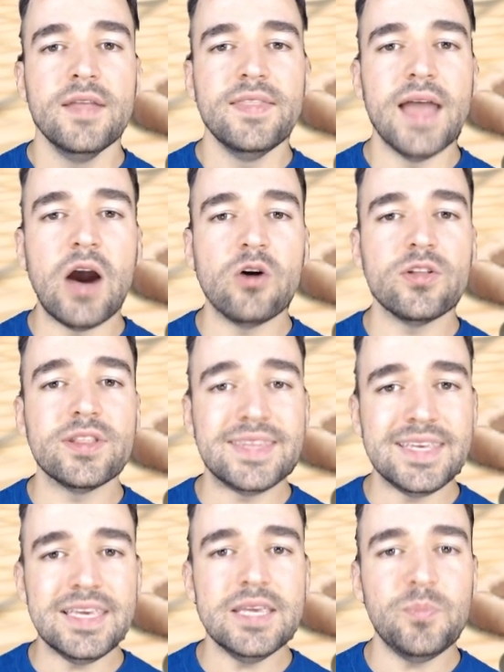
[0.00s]
Now,
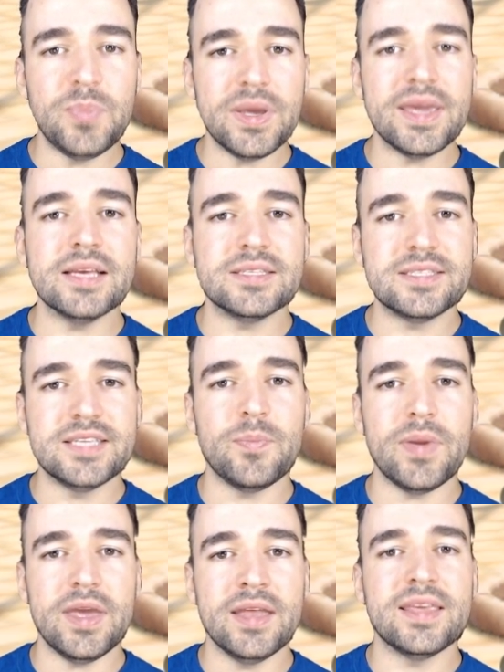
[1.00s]
the biggest
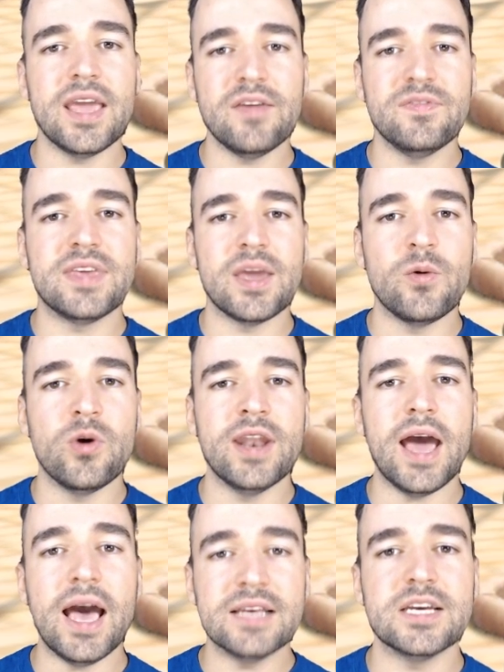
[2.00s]
tip in
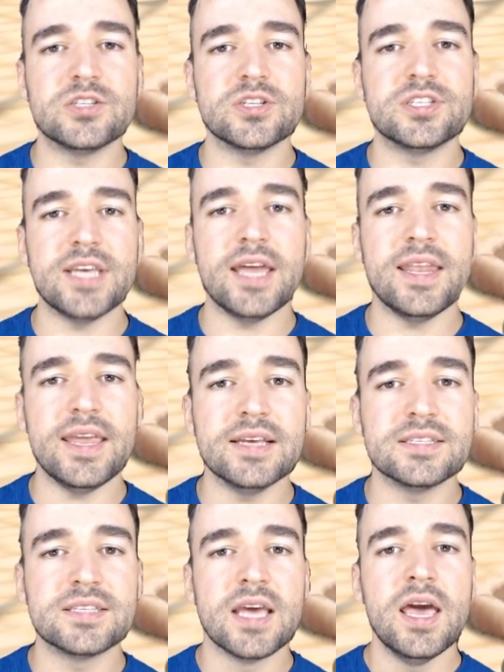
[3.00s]
KvK1, as I just said,
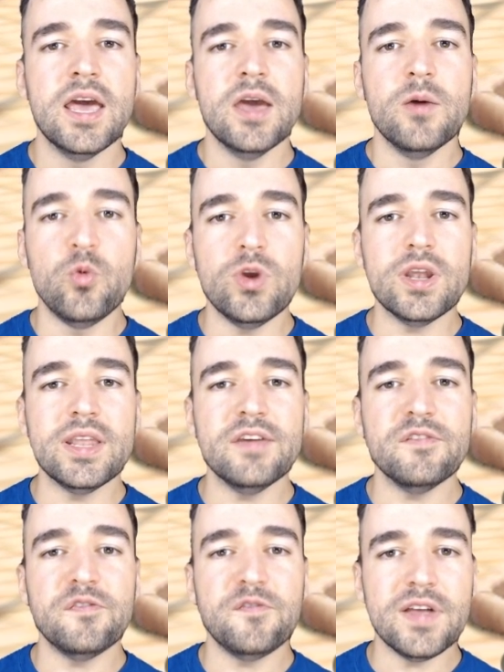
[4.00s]
is
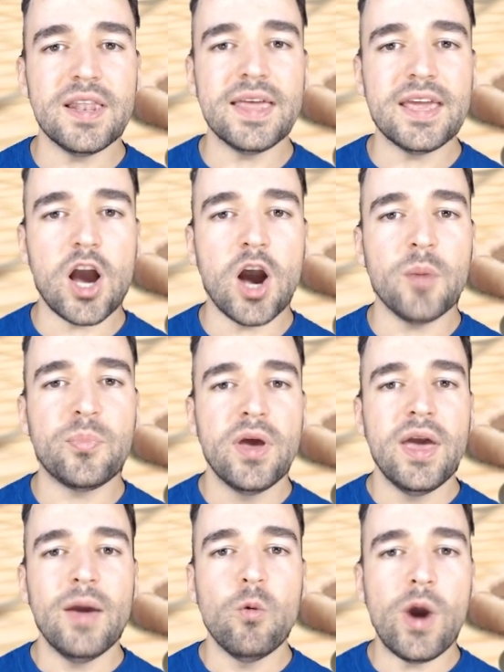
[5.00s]
really filling up
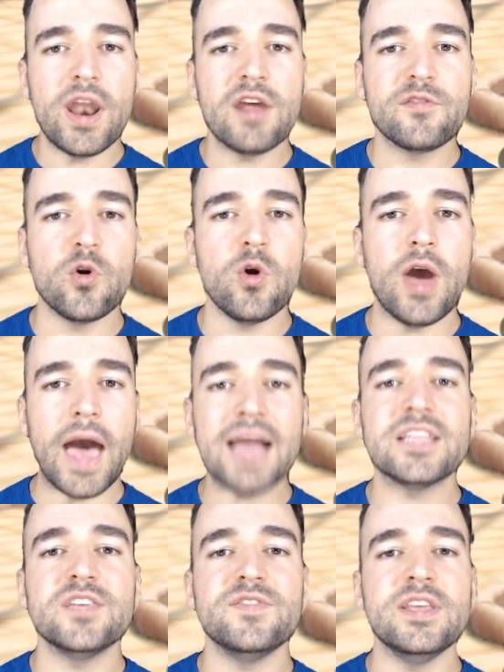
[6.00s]
whatever
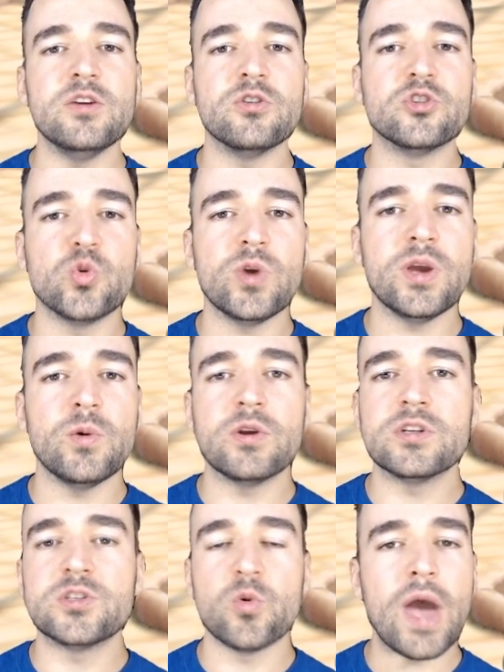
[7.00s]
activity you're doing, whether
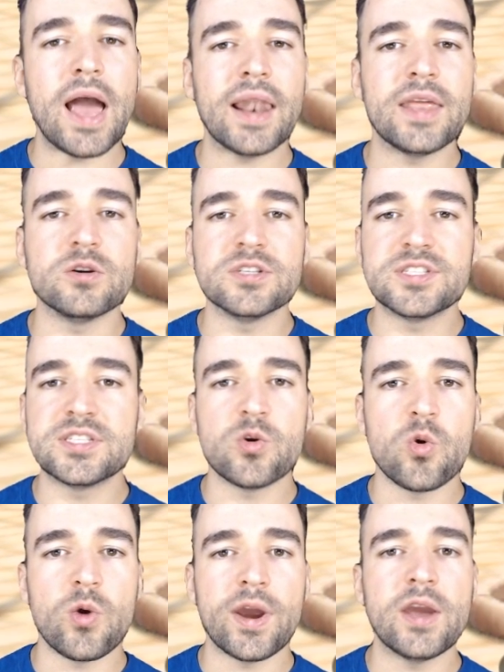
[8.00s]
it's a rally or
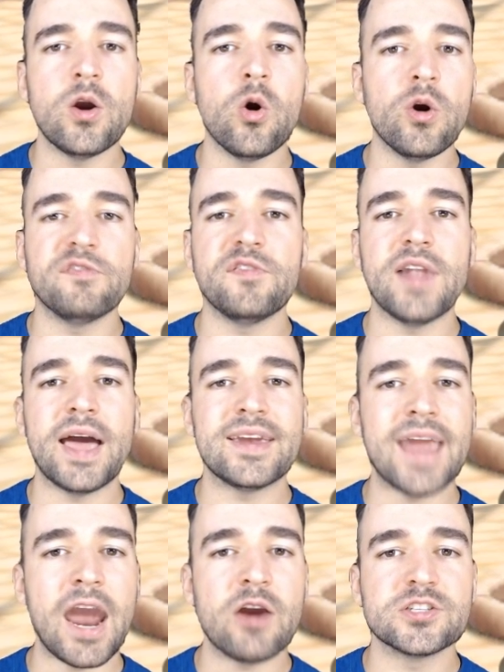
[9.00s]
zeroing or a flag
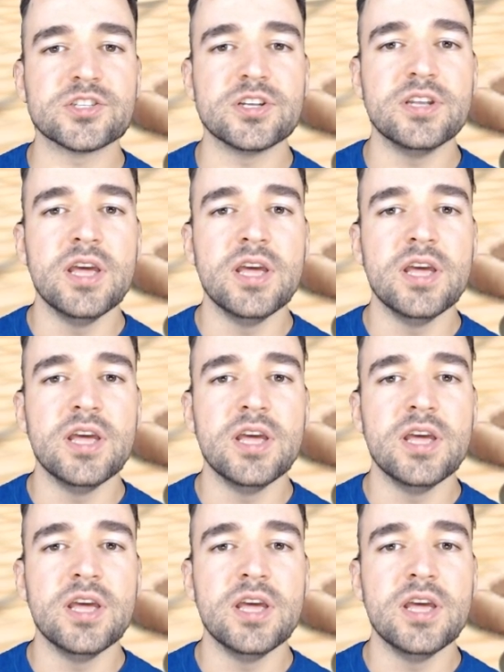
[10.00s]
garrison,